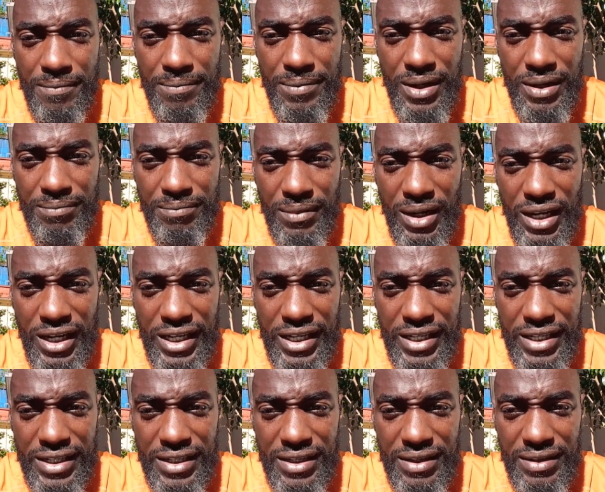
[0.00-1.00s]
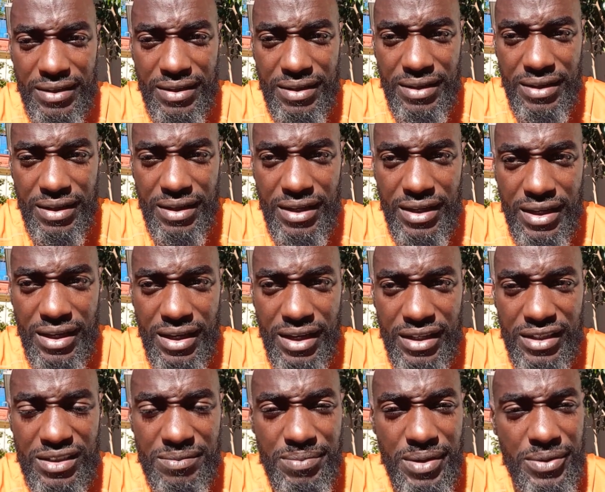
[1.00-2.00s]
But my
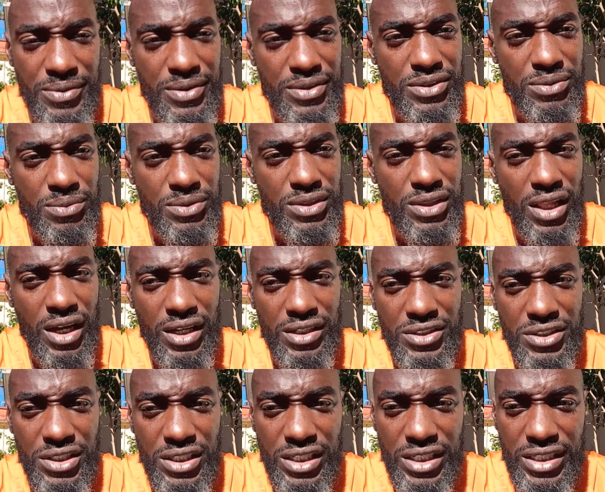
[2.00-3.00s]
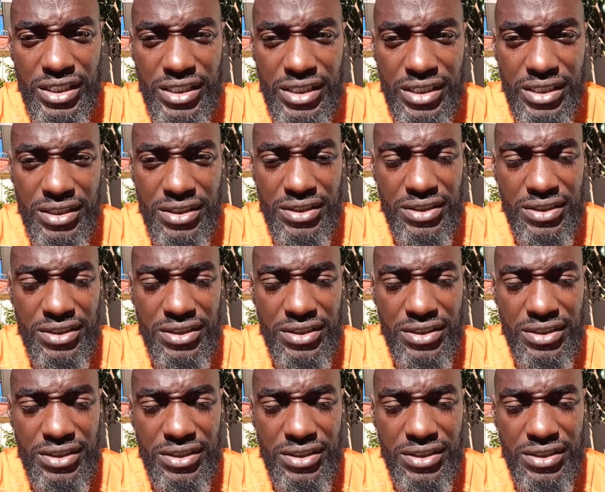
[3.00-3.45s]
experience was largely